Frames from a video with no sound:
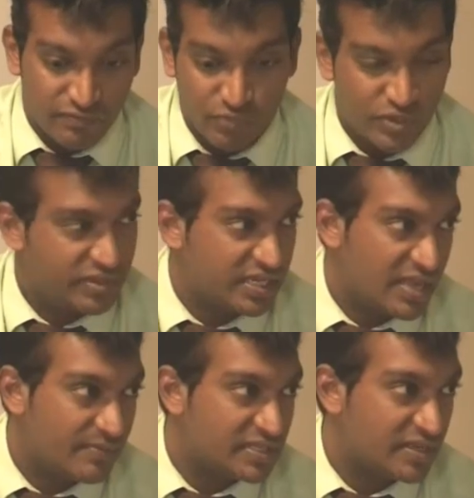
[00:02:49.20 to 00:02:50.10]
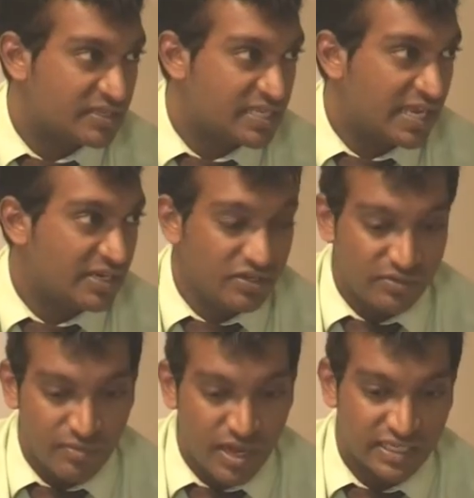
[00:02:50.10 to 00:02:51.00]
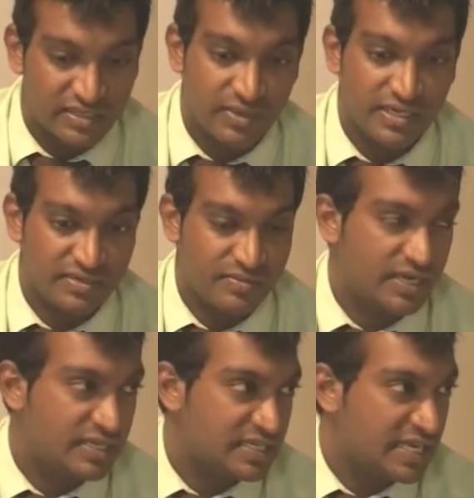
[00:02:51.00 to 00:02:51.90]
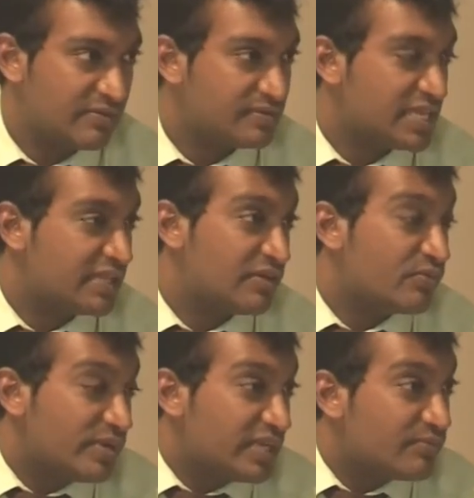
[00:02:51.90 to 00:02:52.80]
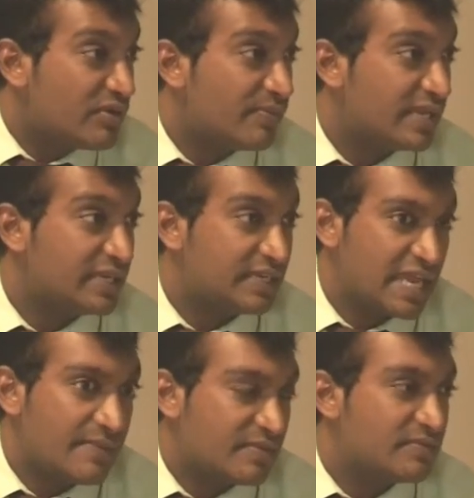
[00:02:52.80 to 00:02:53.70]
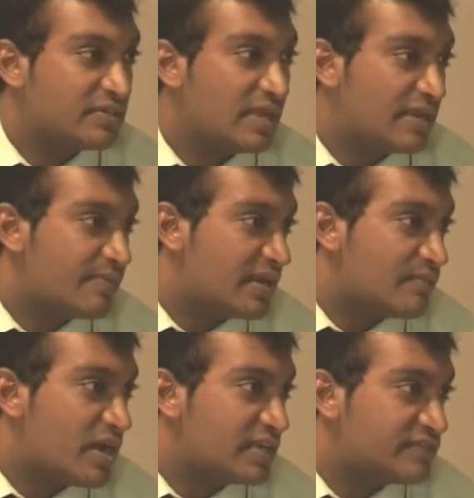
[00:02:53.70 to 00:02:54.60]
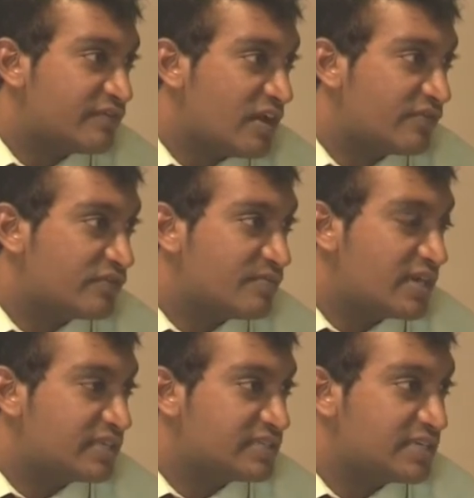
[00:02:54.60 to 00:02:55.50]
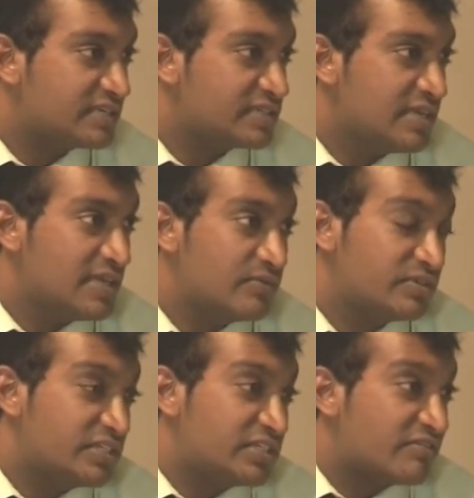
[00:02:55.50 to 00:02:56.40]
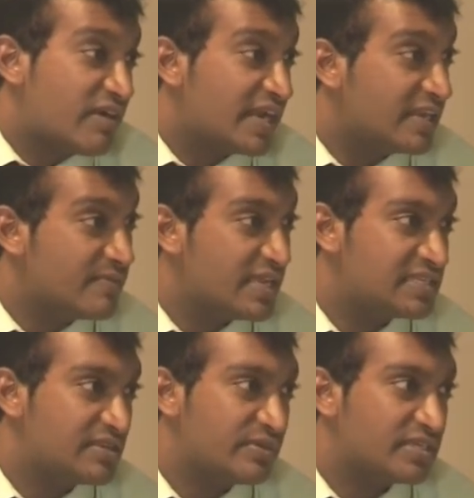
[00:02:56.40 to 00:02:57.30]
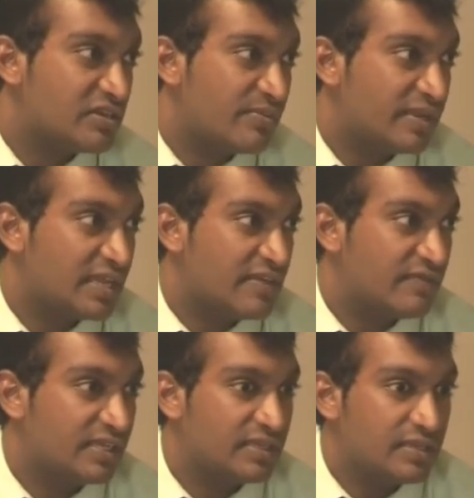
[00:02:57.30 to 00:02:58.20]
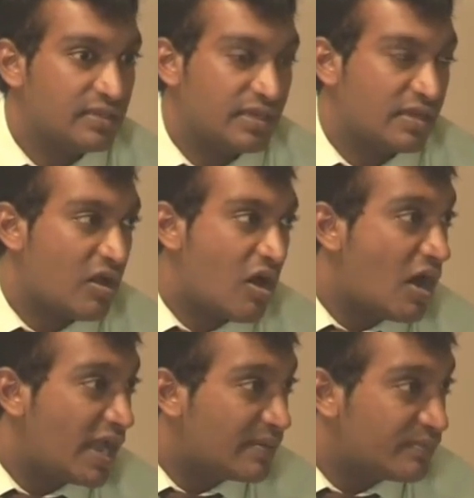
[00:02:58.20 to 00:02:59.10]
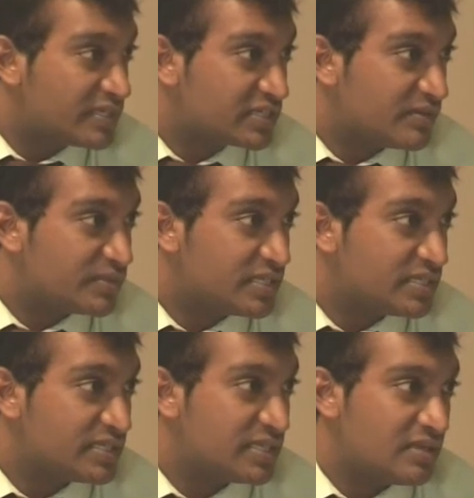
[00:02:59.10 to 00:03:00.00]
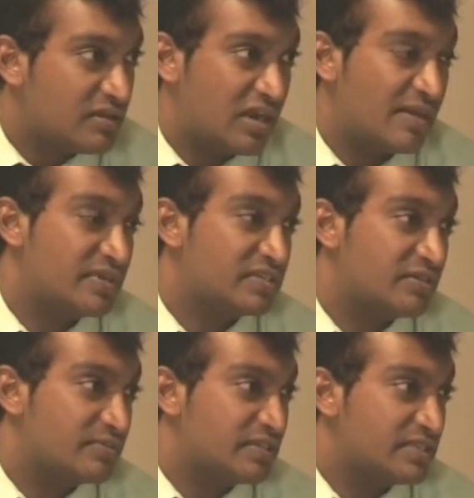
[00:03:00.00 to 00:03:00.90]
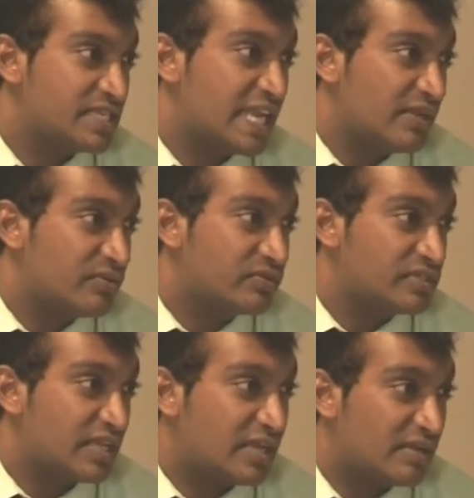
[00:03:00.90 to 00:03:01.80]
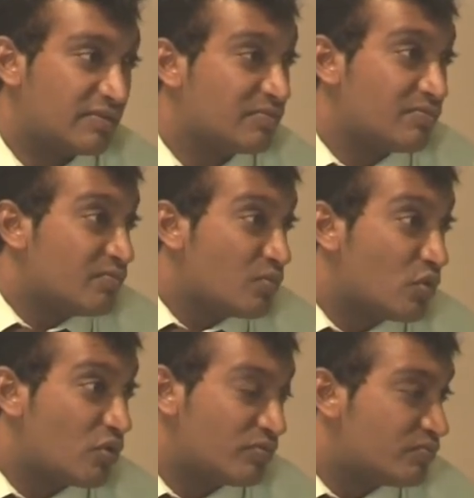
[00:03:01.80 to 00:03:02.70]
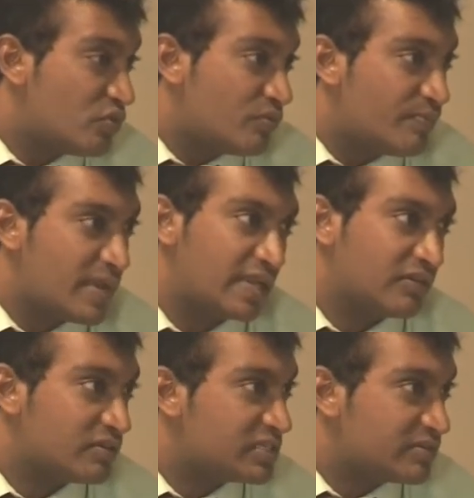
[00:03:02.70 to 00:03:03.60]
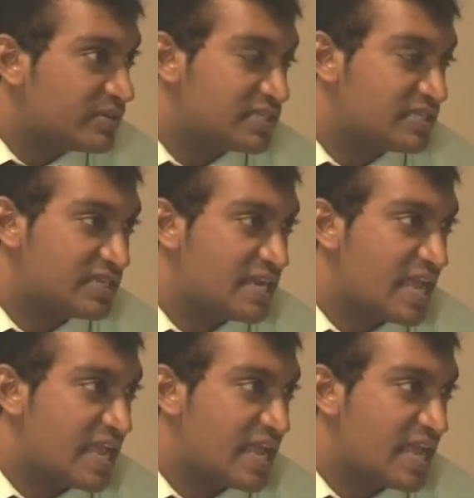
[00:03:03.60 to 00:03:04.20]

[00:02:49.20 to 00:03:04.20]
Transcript: with the numbers I was saying to you, -1 to -10, I'm saying that we can probably keep them to at about a -5 or a -6, which is great. It means that we're stopping having higher prescriptions. Higher prescriptions equals more bad consequences and